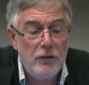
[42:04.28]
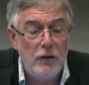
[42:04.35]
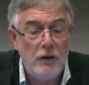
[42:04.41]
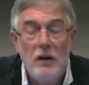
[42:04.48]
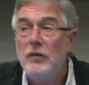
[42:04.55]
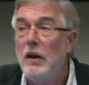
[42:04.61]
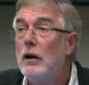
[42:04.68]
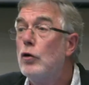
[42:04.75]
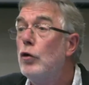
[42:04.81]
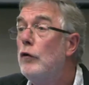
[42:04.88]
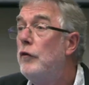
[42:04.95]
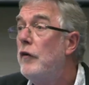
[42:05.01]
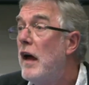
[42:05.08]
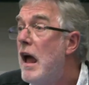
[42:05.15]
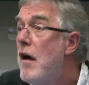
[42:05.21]
cities are good
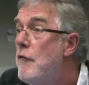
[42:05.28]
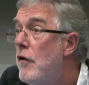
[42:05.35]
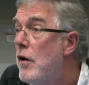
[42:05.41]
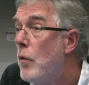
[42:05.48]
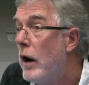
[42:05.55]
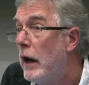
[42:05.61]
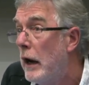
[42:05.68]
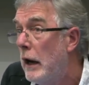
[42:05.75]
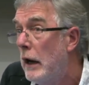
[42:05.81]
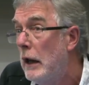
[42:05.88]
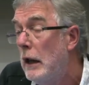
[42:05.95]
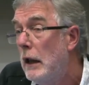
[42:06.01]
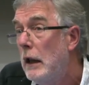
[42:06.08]
for everyone.